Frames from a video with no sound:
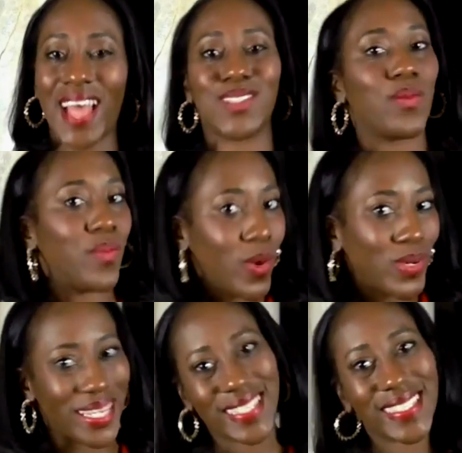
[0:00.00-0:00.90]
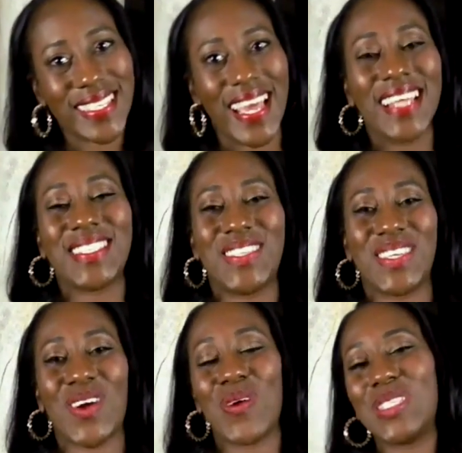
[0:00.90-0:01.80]
as a bonus to the
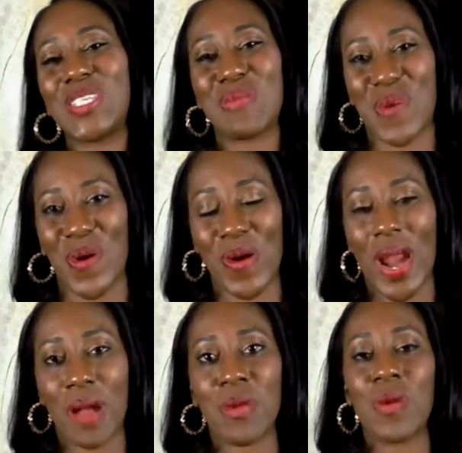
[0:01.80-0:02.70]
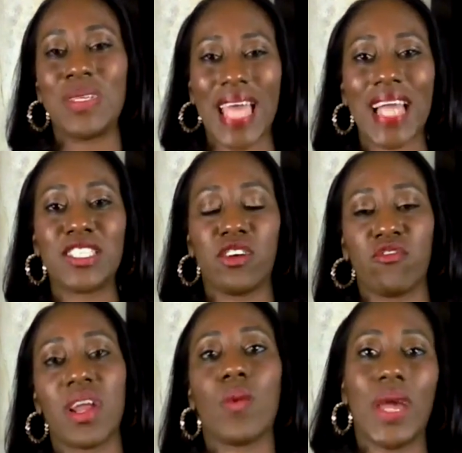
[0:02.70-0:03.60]
coaching program was actually a
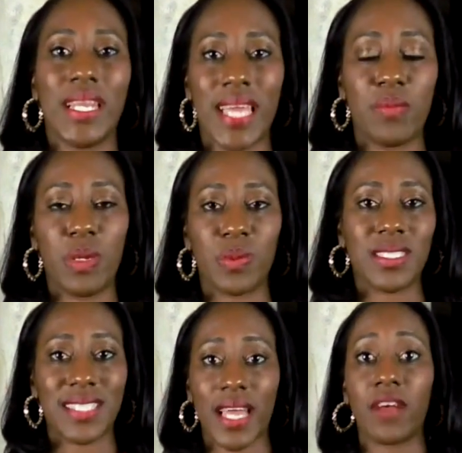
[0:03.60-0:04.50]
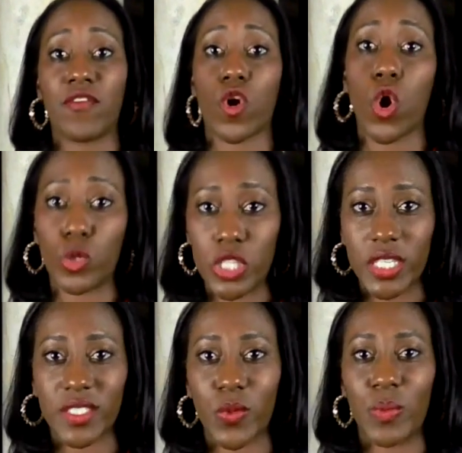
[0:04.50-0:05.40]
great way to get people to sign up for
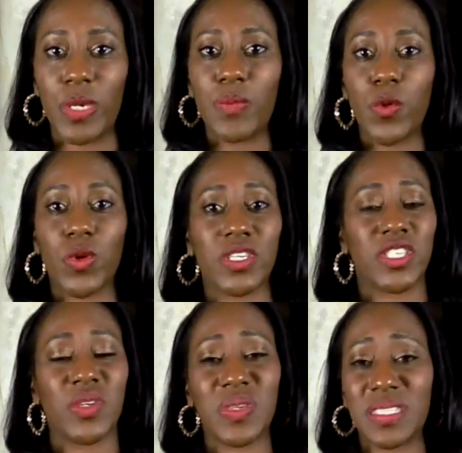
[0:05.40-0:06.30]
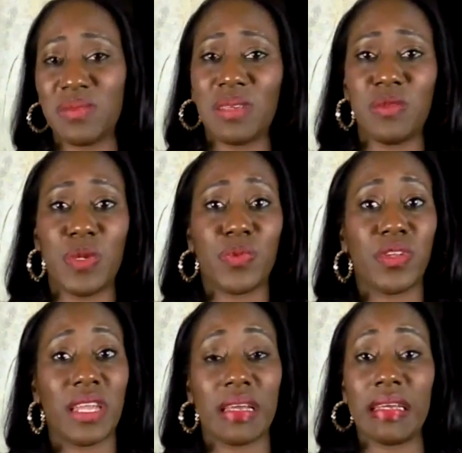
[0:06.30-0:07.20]
coaching. So when people were, because sometimes people
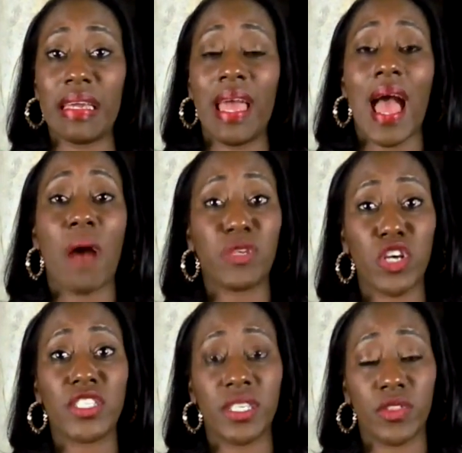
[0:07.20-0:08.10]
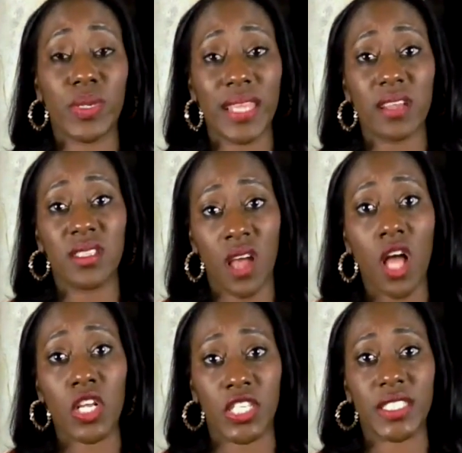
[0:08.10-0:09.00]
are like, hey, I was charging
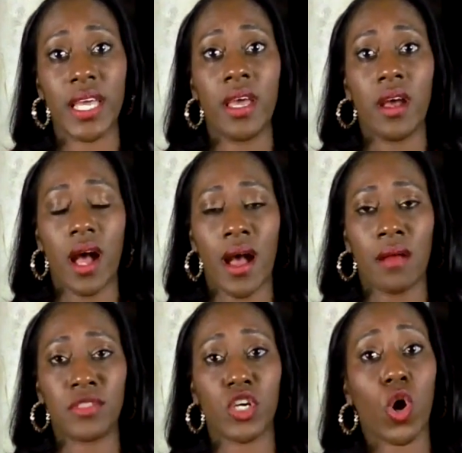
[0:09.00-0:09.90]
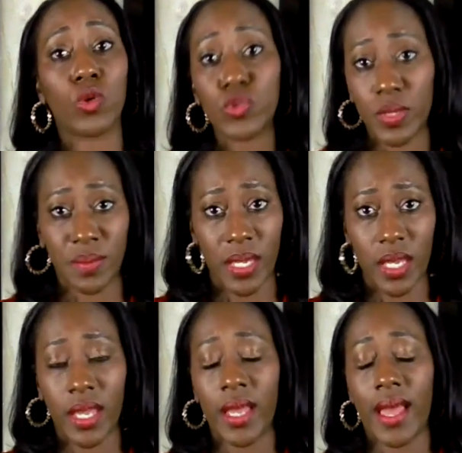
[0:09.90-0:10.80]
$3,000 to coach with
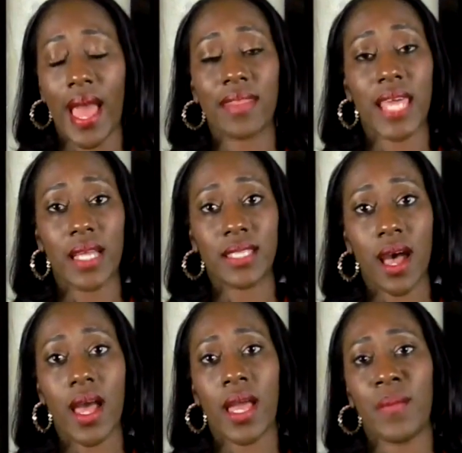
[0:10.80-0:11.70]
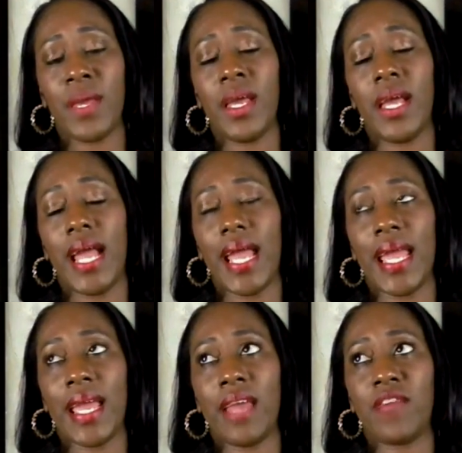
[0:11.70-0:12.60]
me at that time.
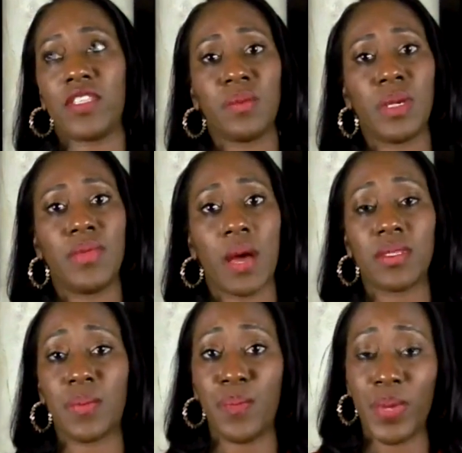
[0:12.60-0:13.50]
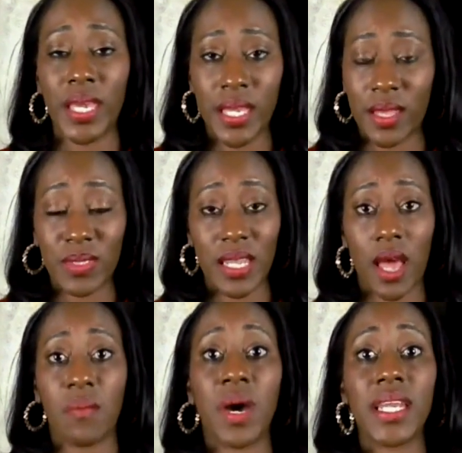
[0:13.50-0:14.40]
And for some people, that was a
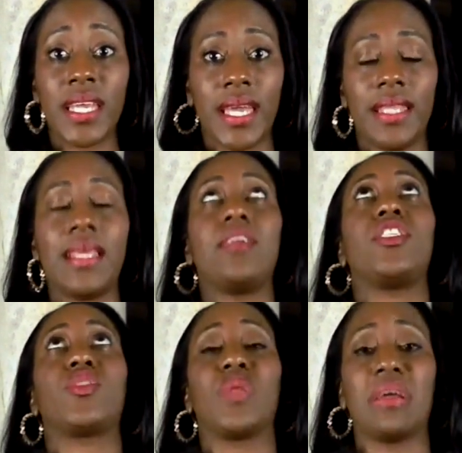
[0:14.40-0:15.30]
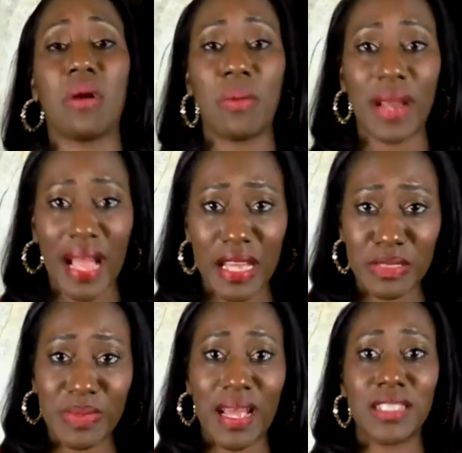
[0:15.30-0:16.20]
lot of money. And they just were like, oh my gosh,
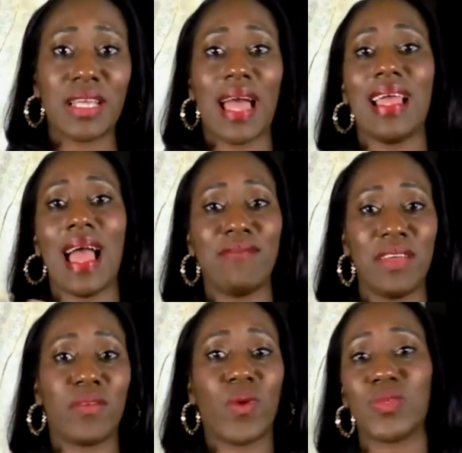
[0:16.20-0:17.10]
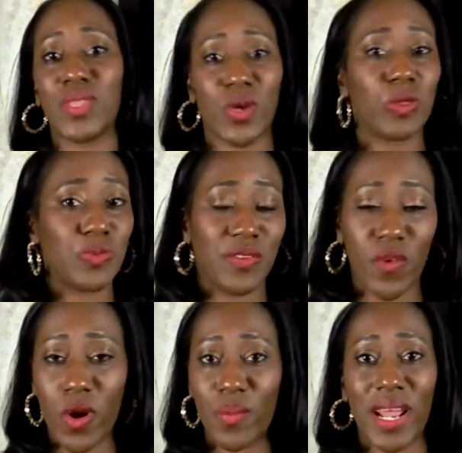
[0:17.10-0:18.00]
I've never worked with a coach
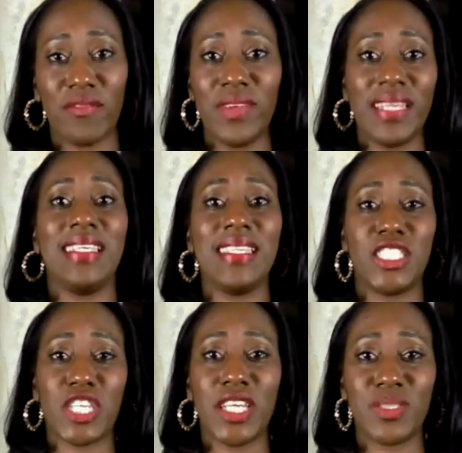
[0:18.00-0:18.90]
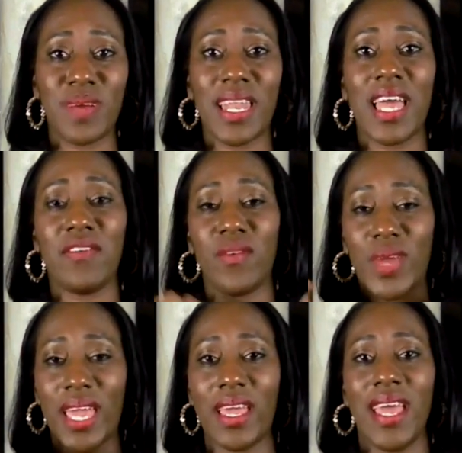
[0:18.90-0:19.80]
before, but I really need this change in my life.
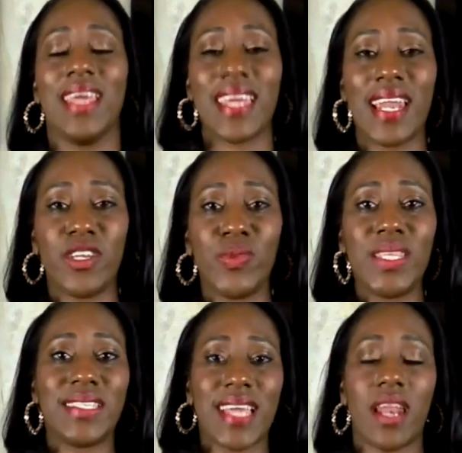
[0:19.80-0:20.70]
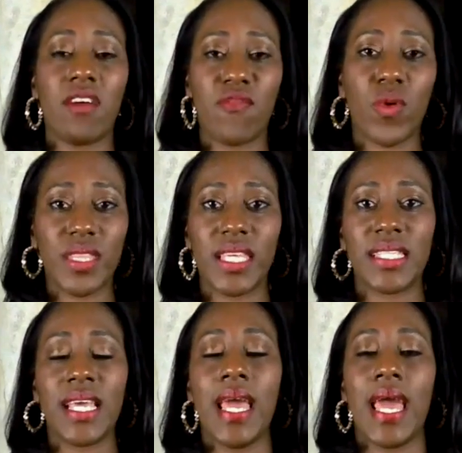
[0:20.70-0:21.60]
Okay, can I do this? Can I afford this?